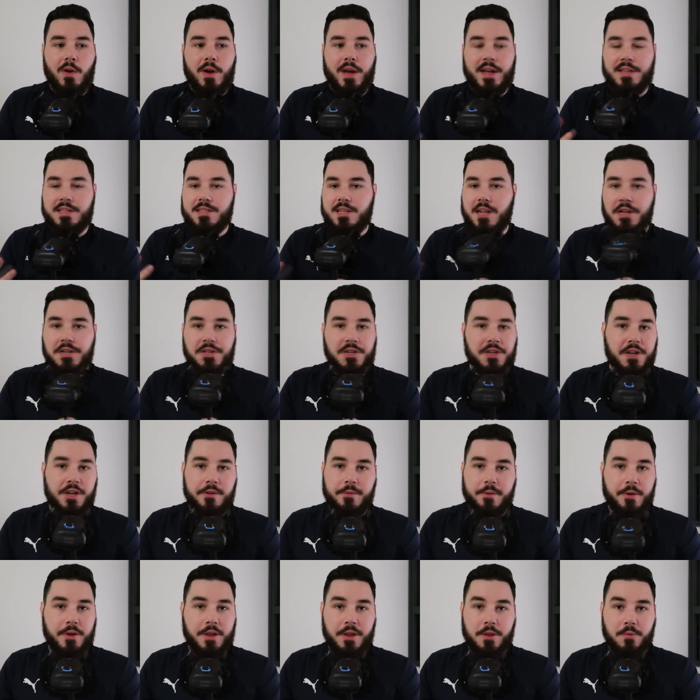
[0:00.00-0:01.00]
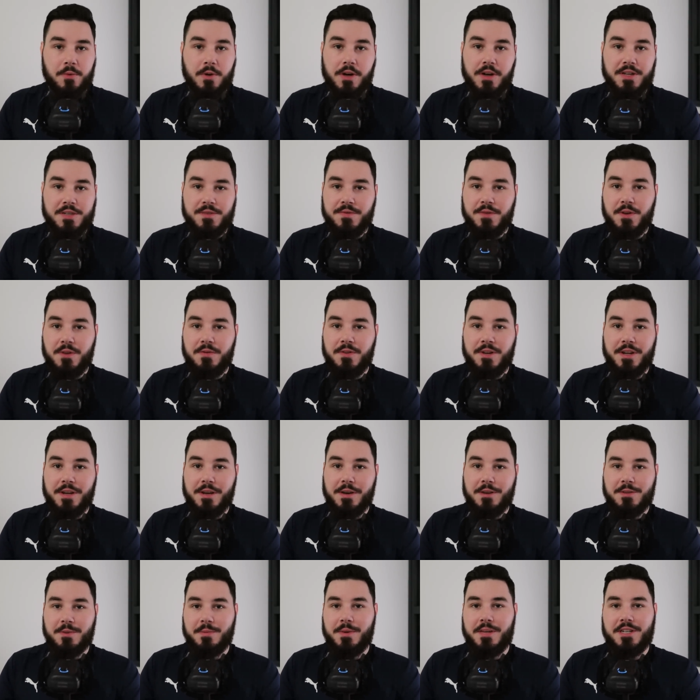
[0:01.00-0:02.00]
it's literally going to be one of the worst viewed
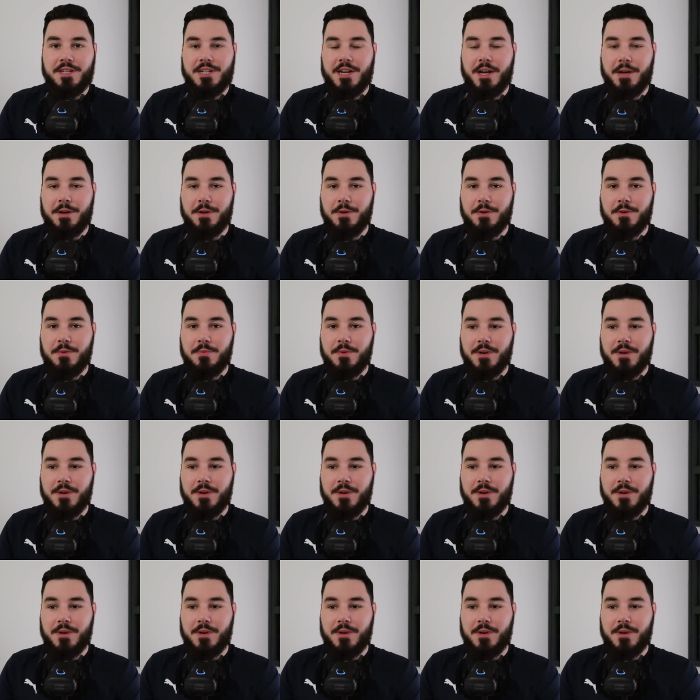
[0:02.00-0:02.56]
videos on my channel